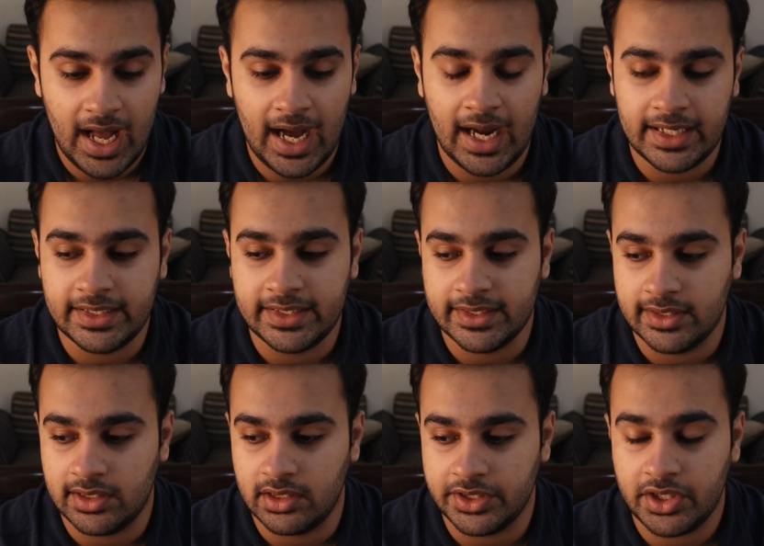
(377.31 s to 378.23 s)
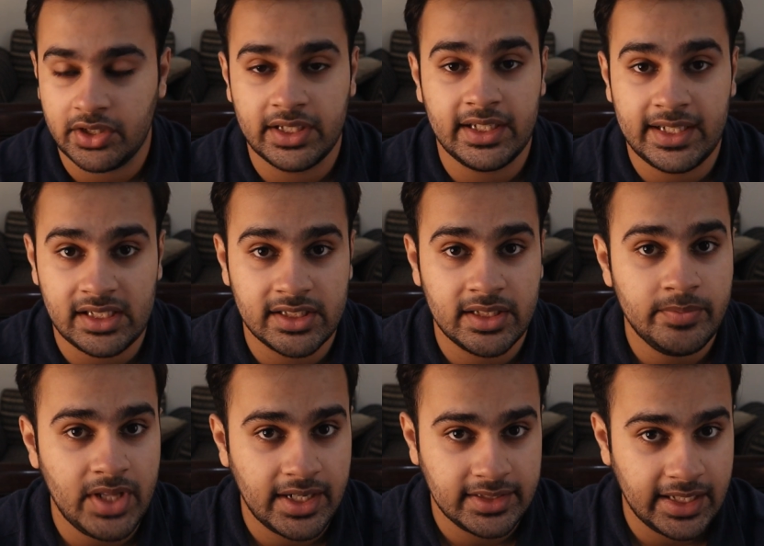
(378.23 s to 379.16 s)
And you're going to tell
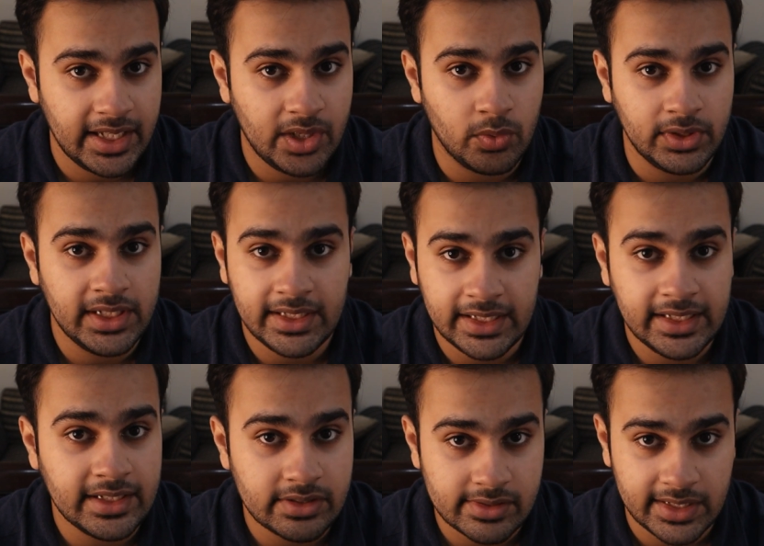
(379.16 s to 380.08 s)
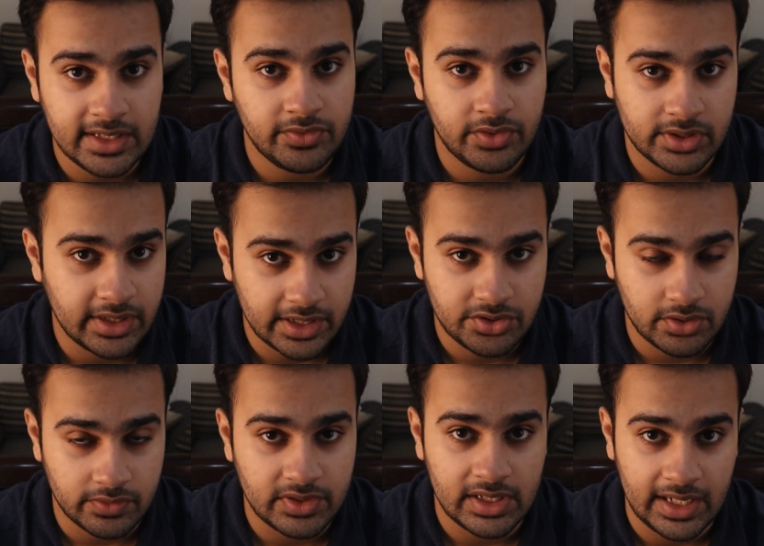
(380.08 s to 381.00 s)
them that they only need insulin for the
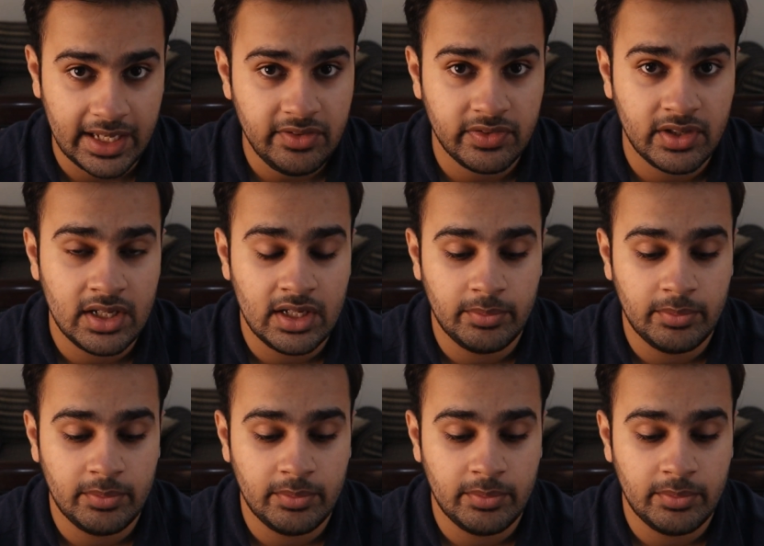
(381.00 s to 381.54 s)
rest of their life,